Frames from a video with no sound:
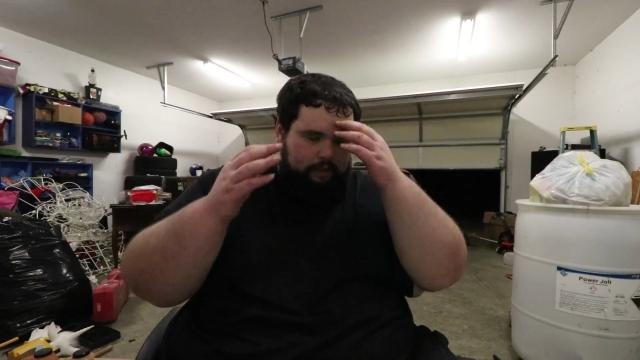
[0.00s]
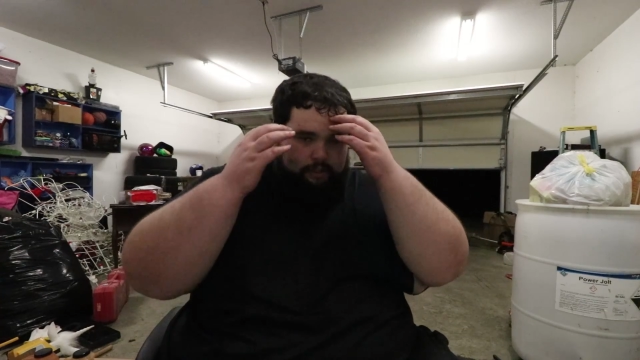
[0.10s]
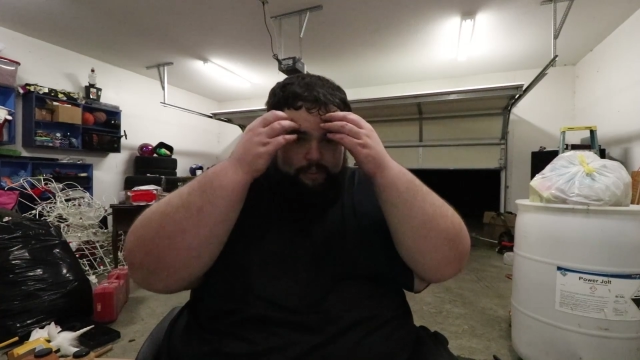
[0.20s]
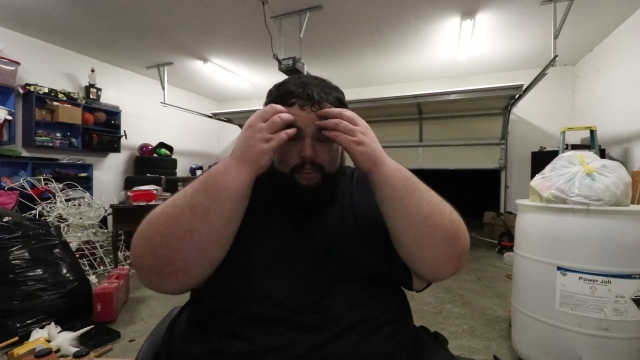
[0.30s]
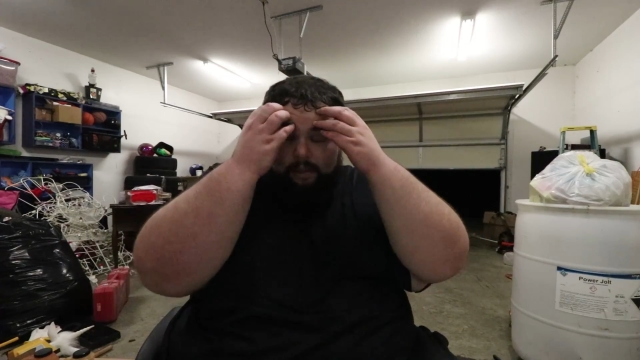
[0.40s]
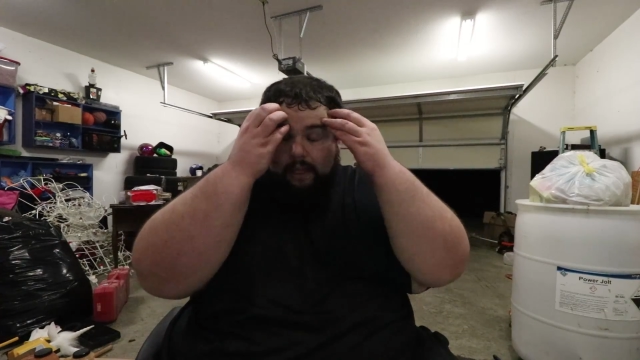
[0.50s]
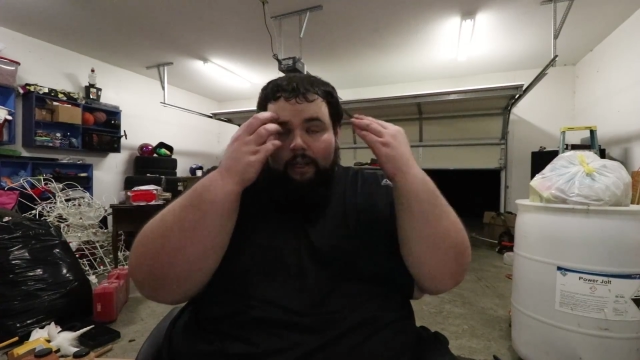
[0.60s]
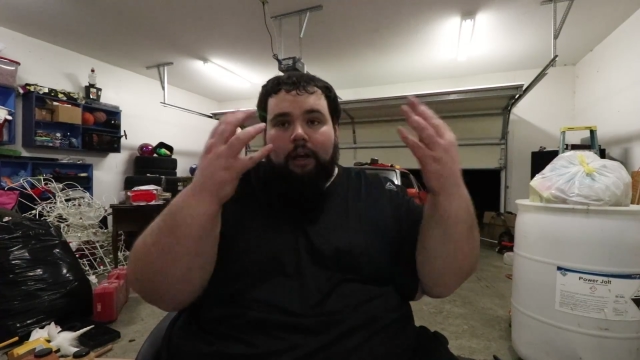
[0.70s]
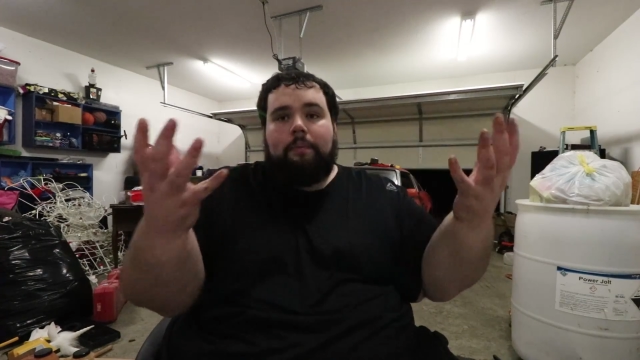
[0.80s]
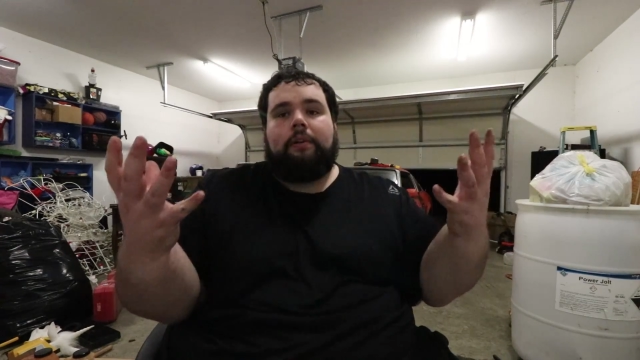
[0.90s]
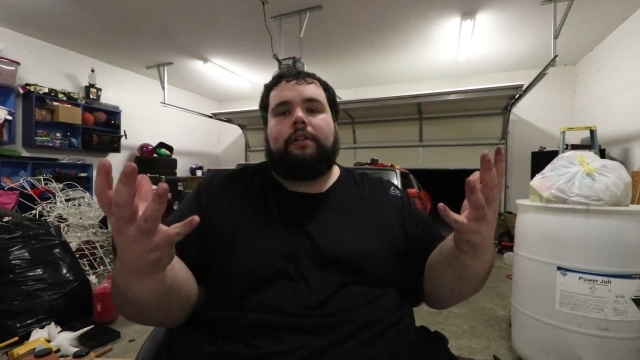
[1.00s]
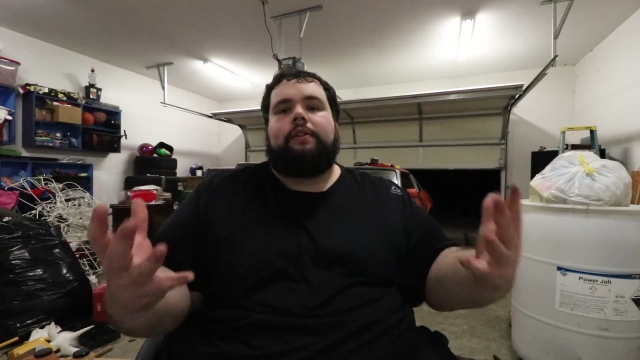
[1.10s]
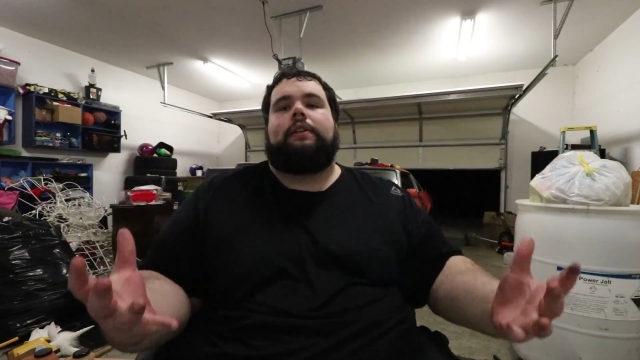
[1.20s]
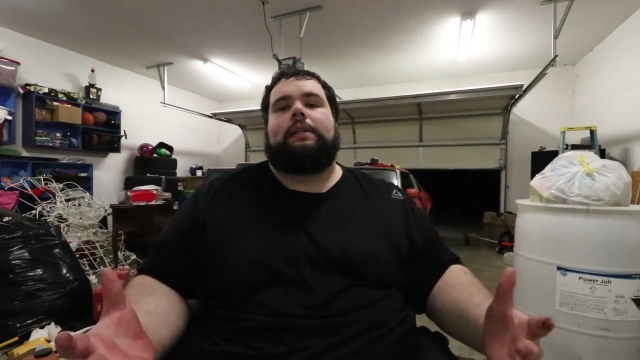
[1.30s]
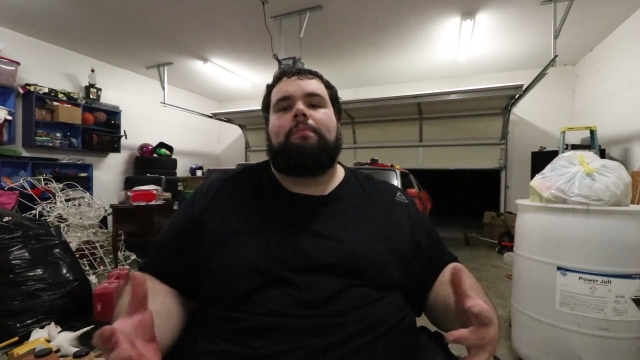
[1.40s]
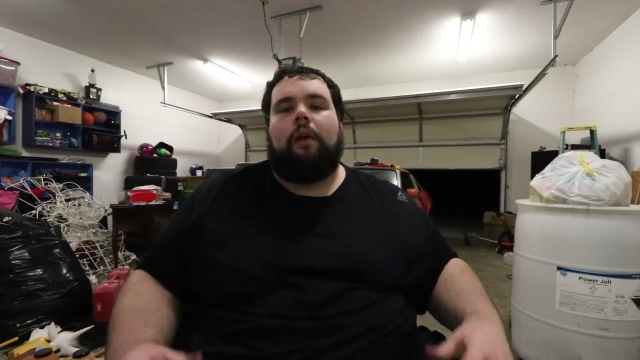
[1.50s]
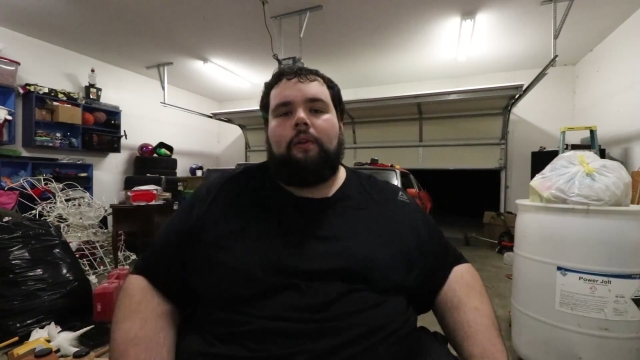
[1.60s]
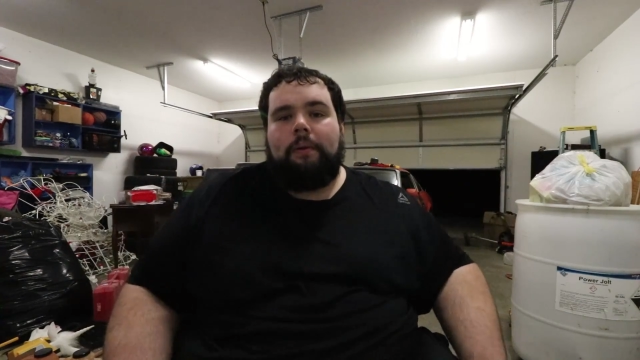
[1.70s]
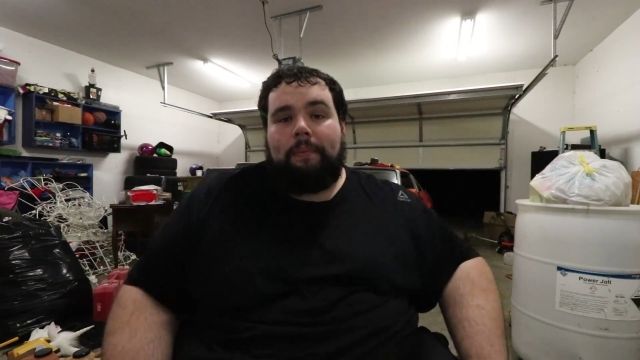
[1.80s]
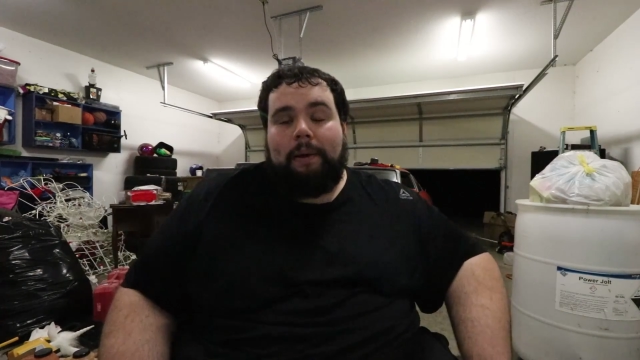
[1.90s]
seeing that number just
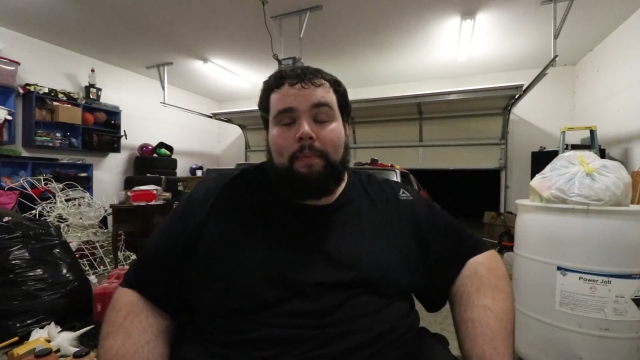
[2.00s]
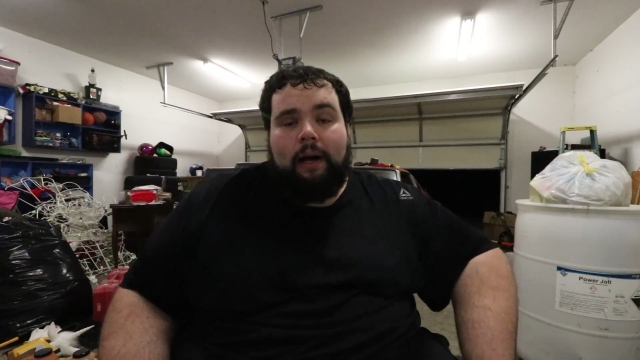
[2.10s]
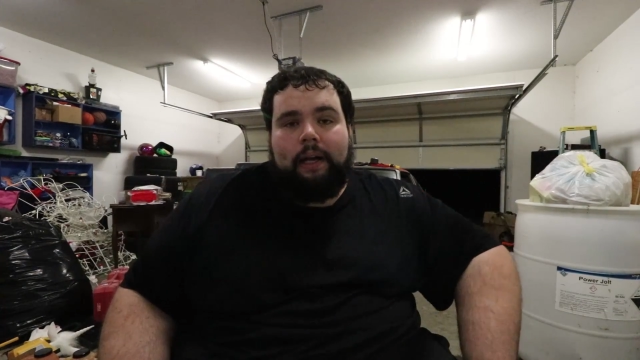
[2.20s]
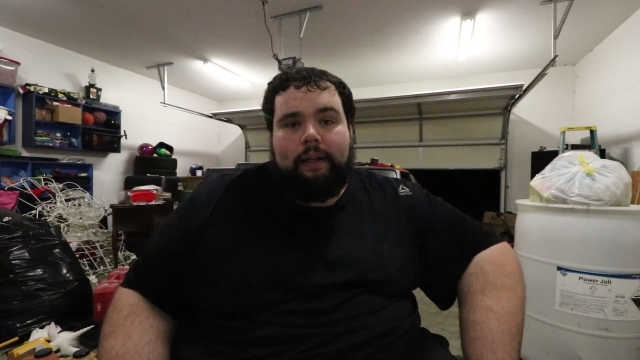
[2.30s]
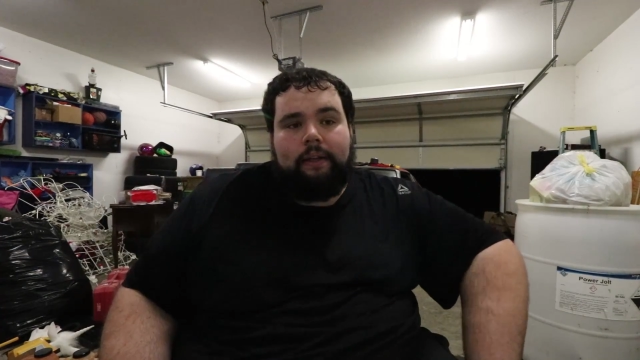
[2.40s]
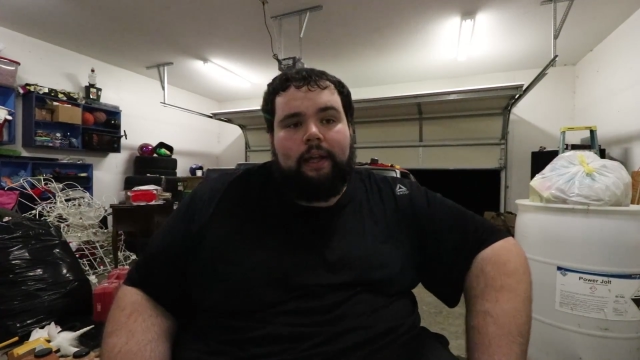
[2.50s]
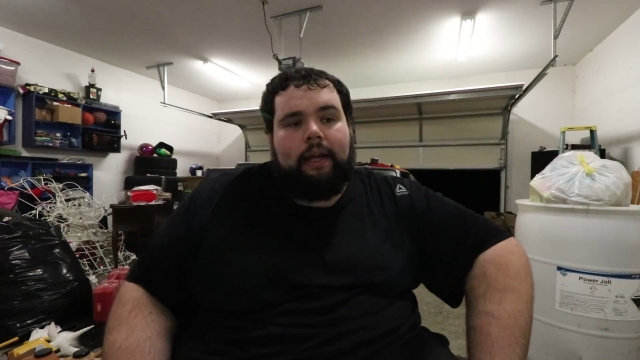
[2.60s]
exploded my mind,